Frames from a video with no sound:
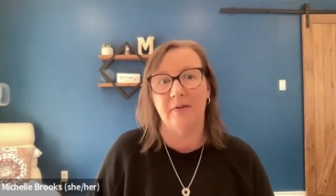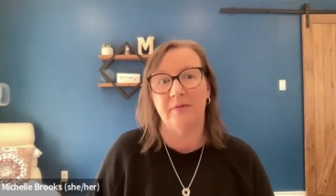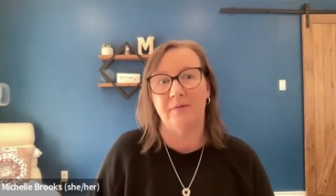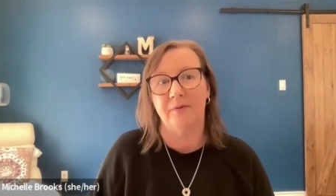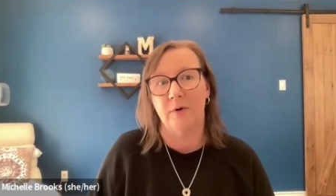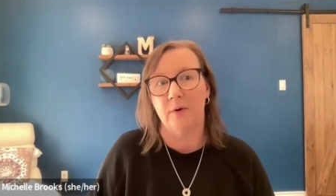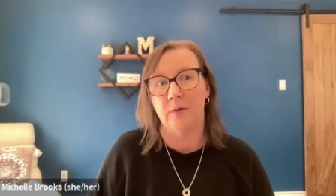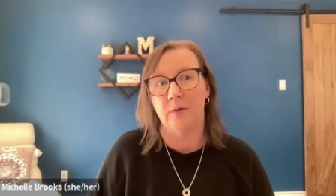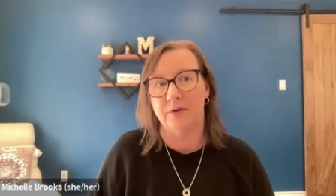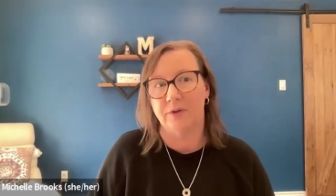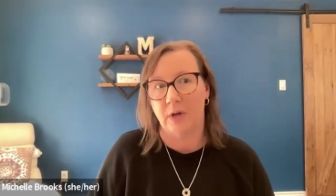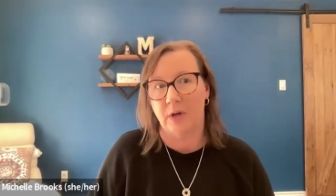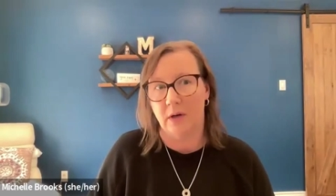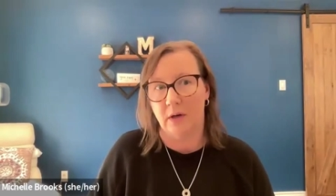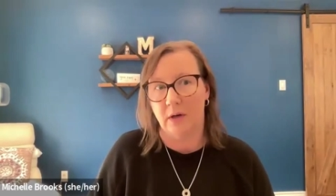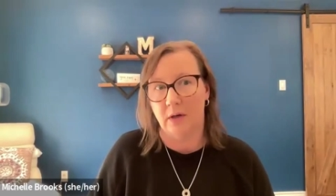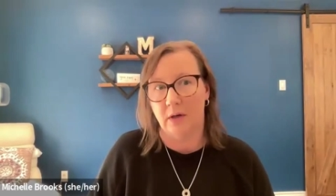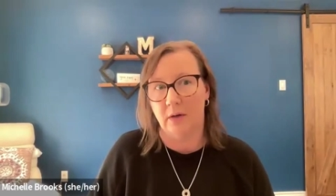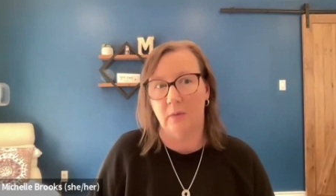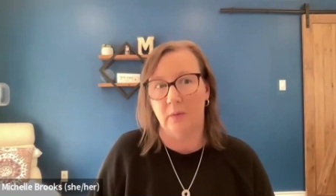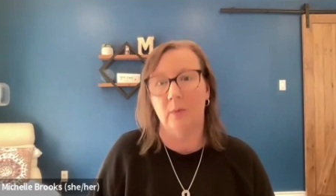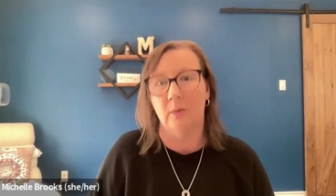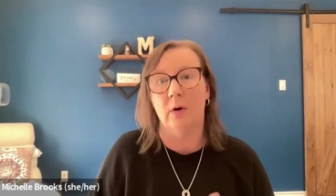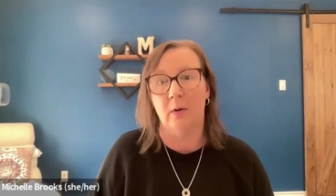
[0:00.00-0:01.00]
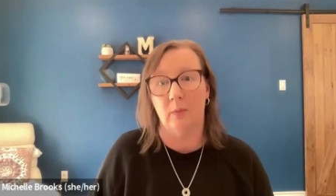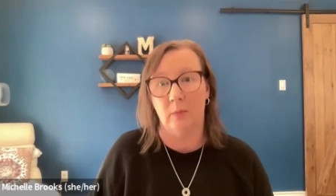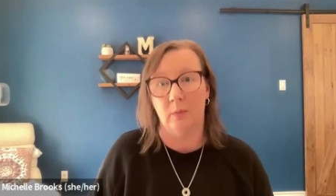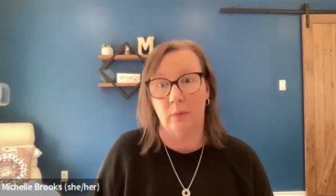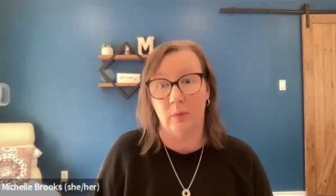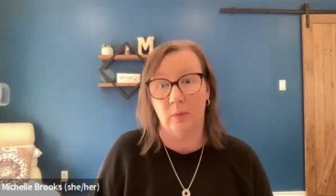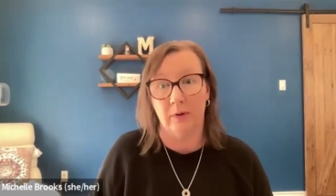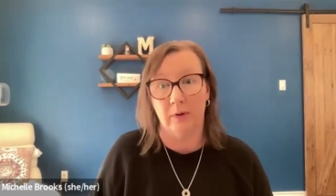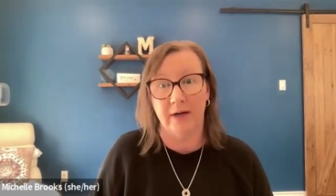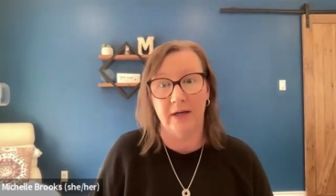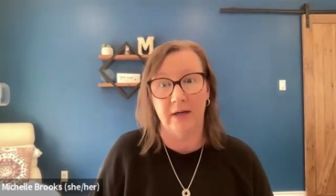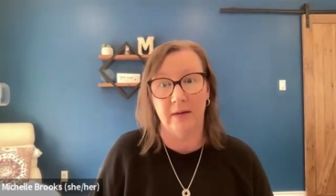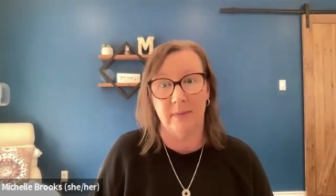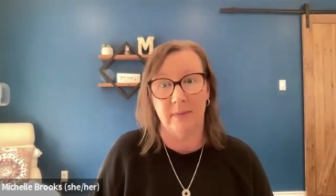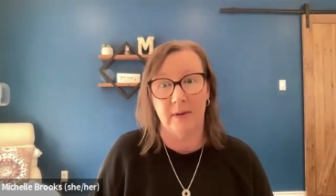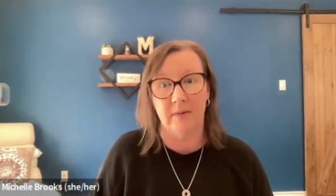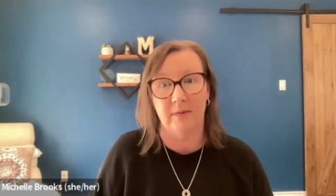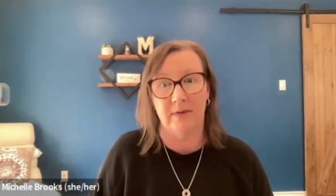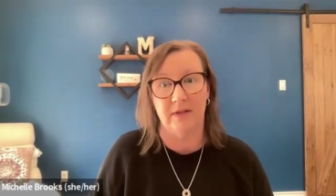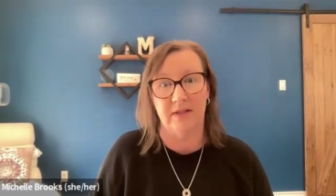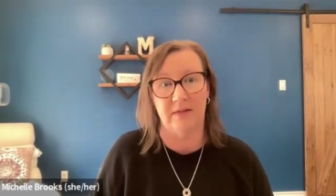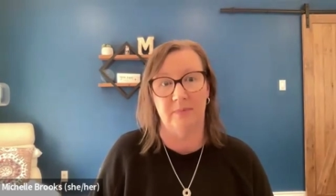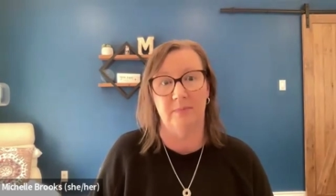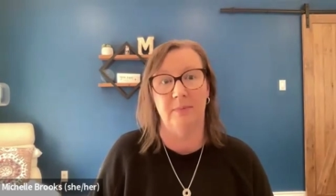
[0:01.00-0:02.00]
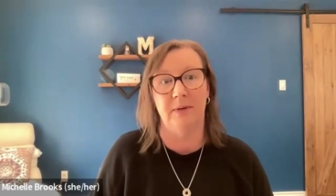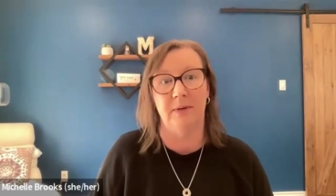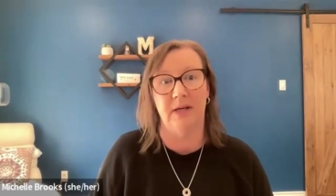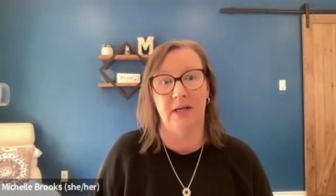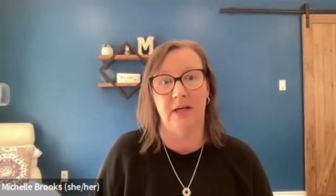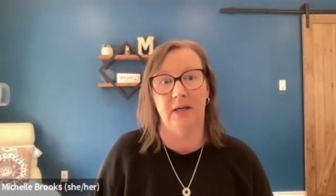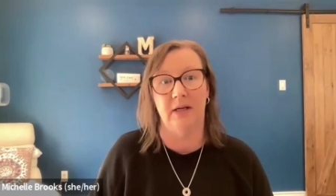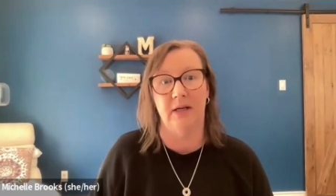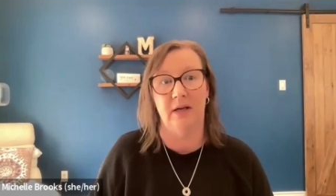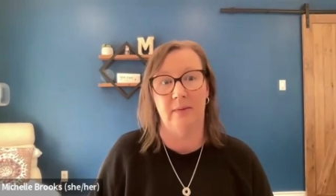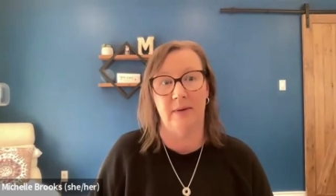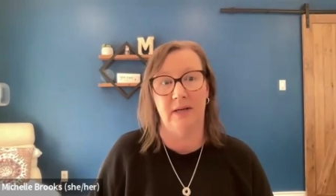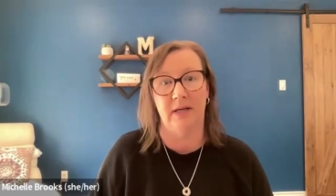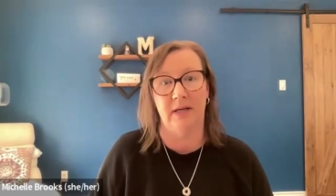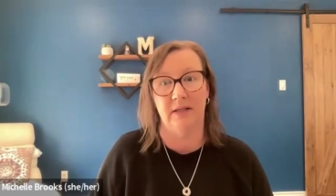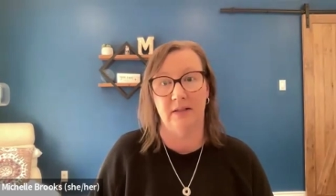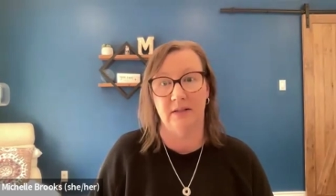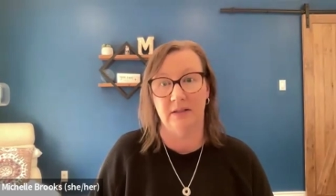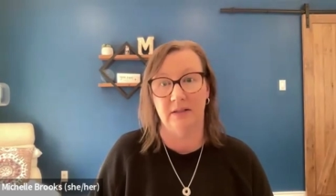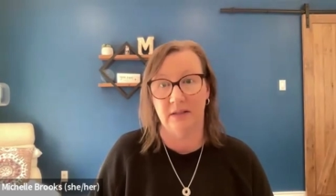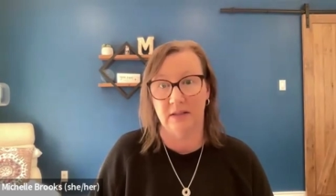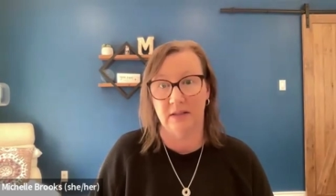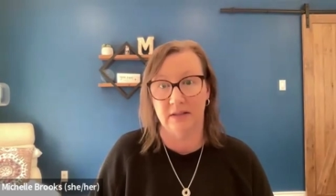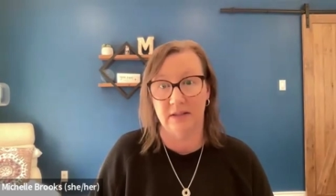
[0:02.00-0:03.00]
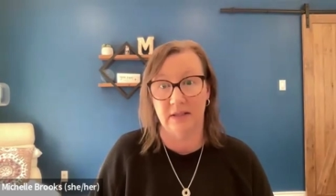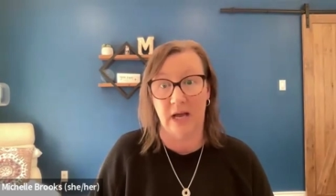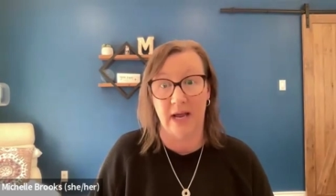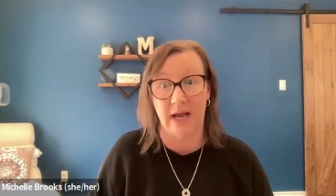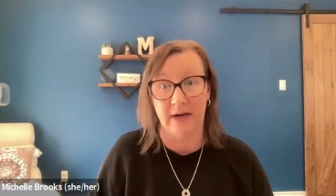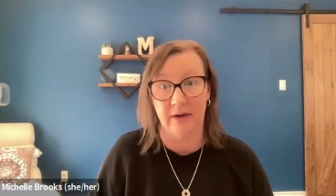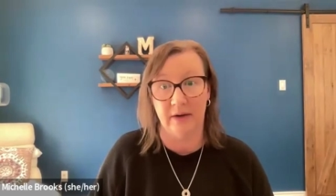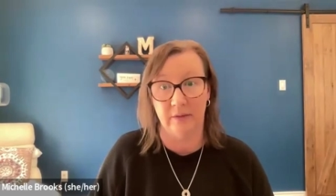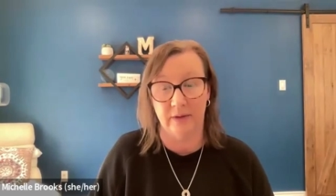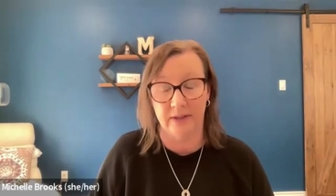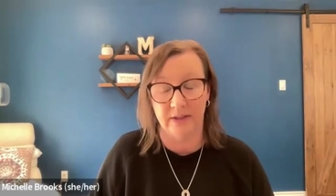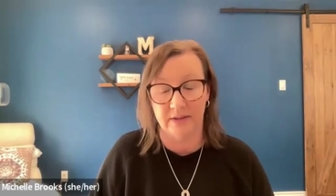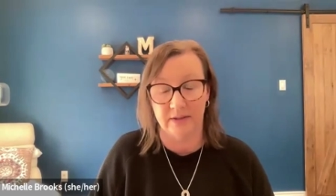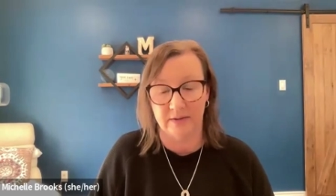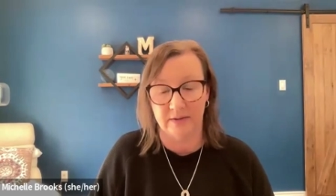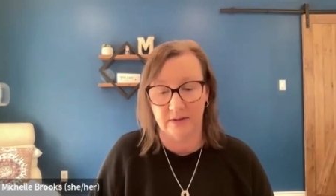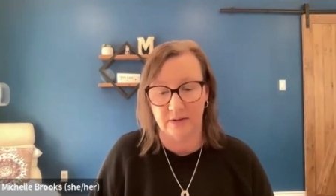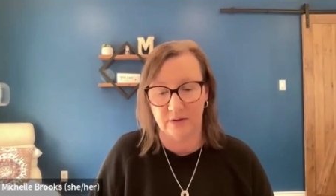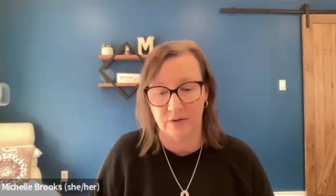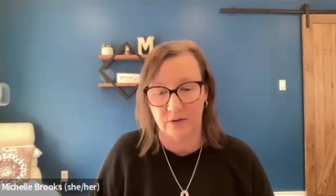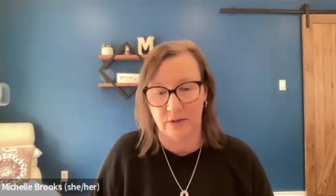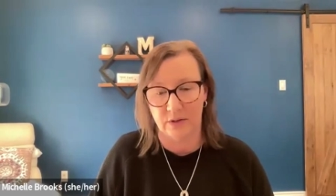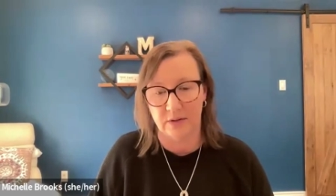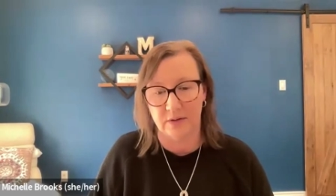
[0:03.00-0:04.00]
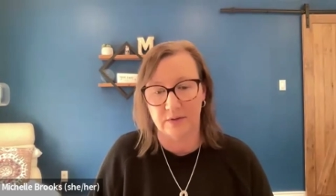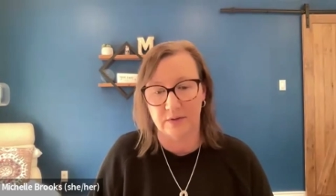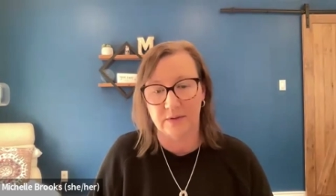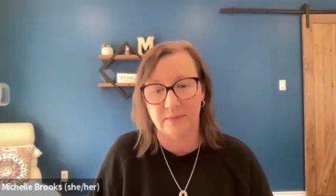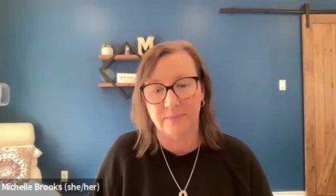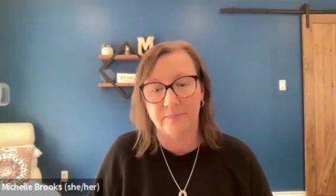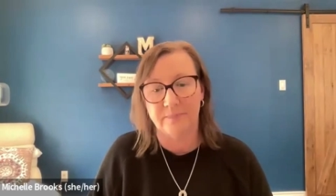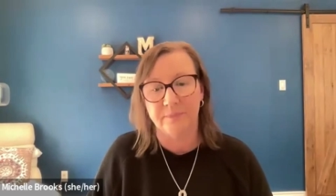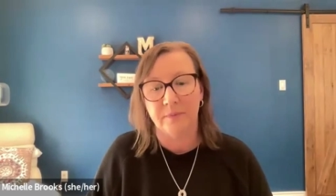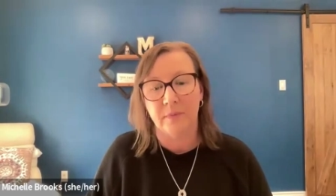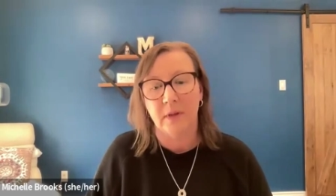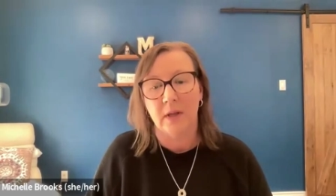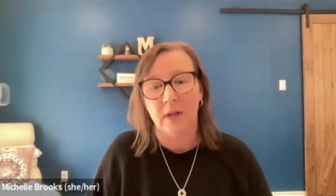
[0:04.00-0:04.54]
that folks are worried about this being coming into hiring decisions.